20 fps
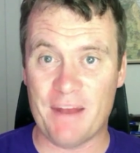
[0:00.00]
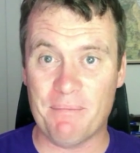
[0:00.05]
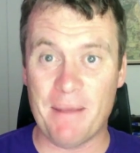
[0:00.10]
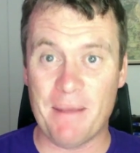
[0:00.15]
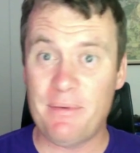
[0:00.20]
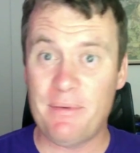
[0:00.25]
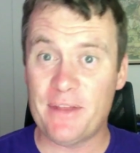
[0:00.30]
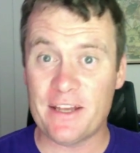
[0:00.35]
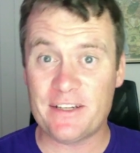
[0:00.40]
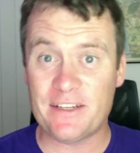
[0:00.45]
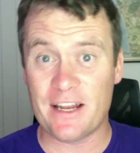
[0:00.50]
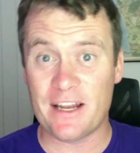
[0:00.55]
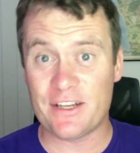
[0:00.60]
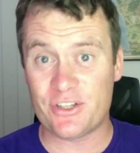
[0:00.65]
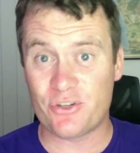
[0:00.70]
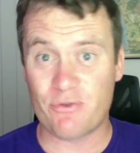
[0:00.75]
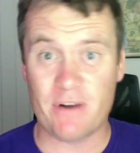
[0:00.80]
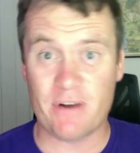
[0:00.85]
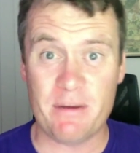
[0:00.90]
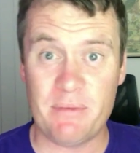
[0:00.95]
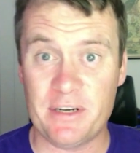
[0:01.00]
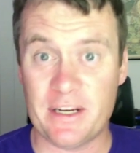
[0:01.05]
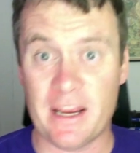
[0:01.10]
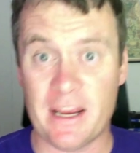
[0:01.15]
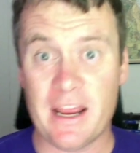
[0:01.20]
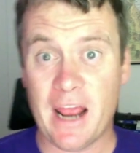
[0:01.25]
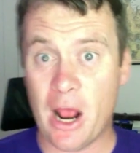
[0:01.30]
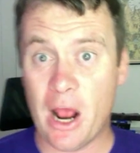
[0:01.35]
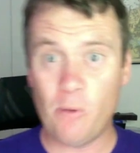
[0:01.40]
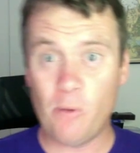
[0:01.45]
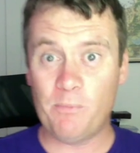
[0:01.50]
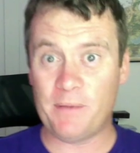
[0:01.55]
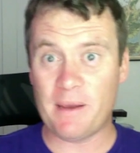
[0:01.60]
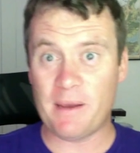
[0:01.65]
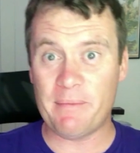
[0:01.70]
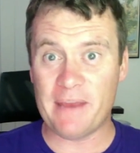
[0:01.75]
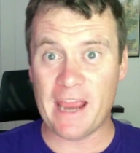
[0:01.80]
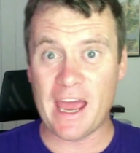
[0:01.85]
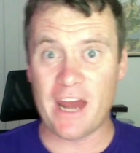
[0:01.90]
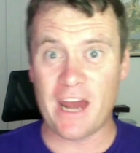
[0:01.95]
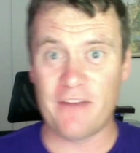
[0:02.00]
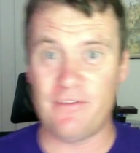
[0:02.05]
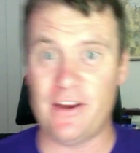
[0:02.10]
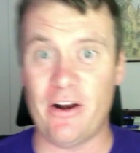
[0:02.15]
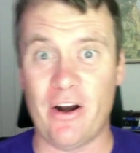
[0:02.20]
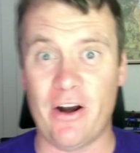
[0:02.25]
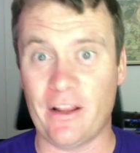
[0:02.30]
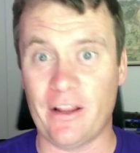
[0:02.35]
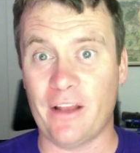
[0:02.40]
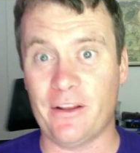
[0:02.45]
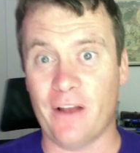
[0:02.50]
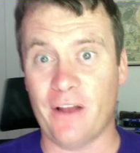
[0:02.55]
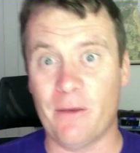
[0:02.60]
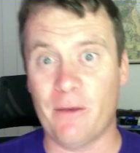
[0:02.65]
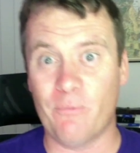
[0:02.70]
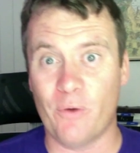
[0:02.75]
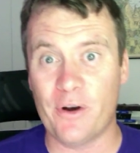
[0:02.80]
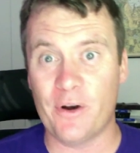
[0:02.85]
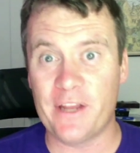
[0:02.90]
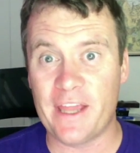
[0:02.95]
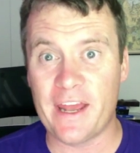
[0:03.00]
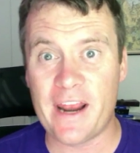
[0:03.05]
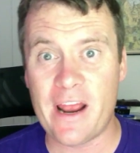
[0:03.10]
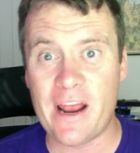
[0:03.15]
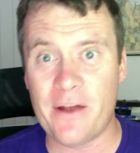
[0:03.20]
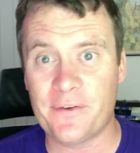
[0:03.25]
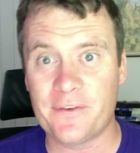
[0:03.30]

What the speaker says: Maybe they start screaming, help, get me out of here, I want to get out.